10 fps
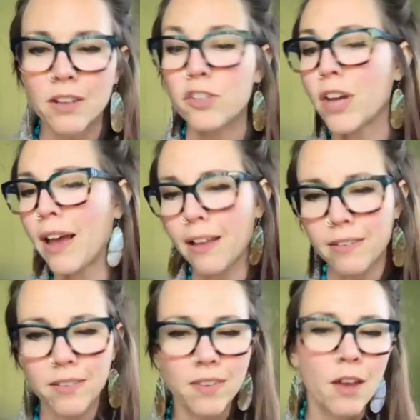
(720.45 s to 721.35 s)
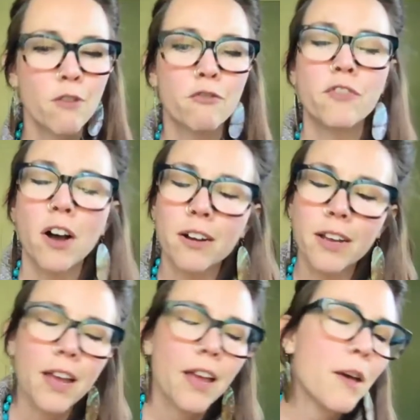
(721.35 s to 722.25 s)
jazz, funk,
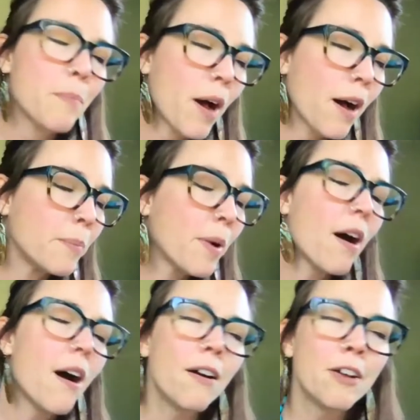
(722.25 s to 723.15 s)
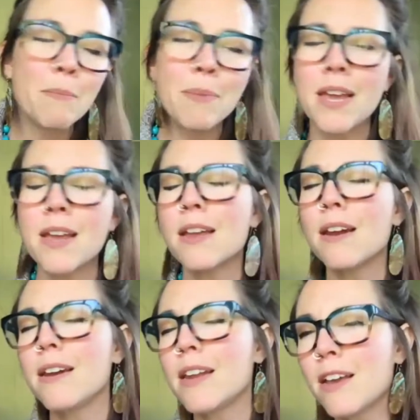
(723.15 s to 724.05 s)
hip hop, R&B,
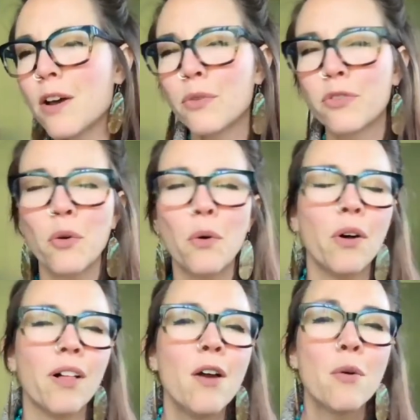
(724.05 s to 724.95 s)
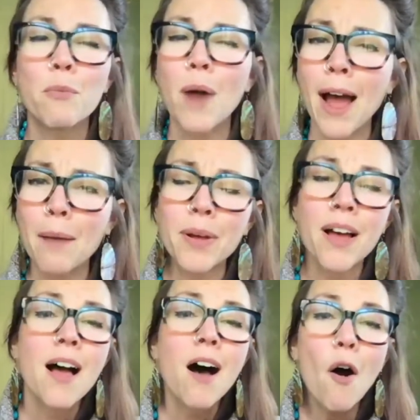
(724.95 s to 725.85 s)
neo soul, rap,
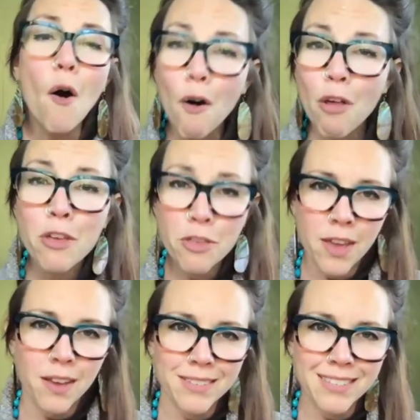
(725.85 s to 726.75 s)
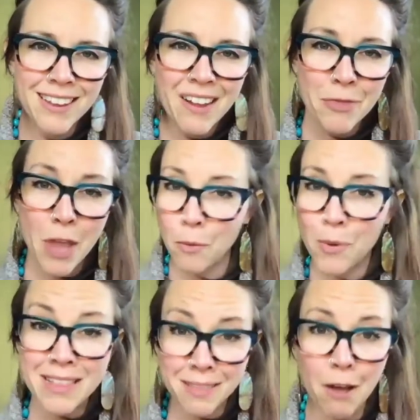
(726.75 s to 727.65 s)
all the things that
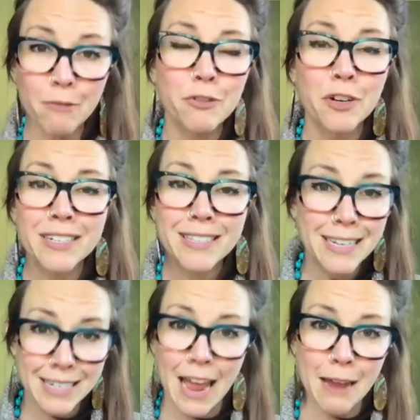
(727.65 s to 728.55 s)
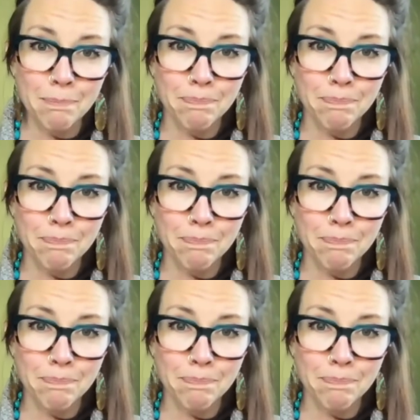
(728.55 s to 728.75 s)
we love today.